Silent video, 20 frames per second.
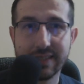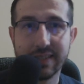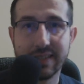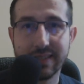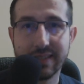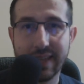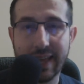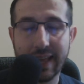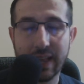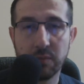
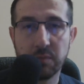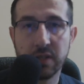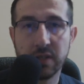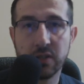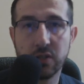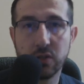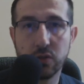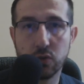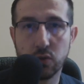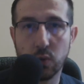is helping
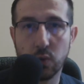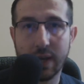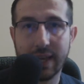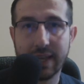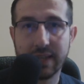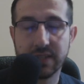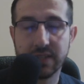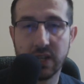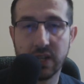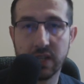you to
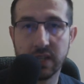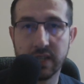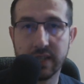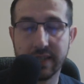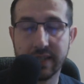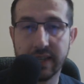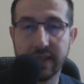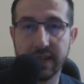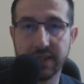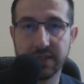actually
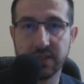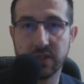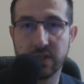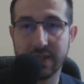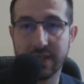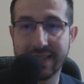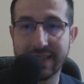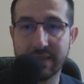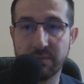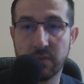get
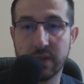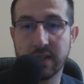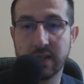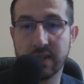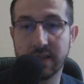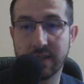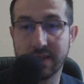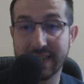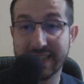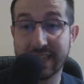
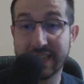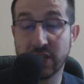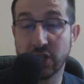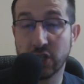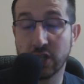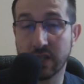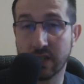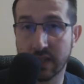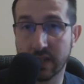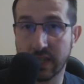
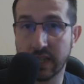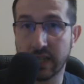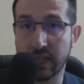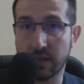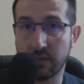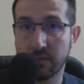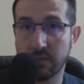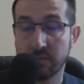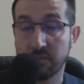additional ki.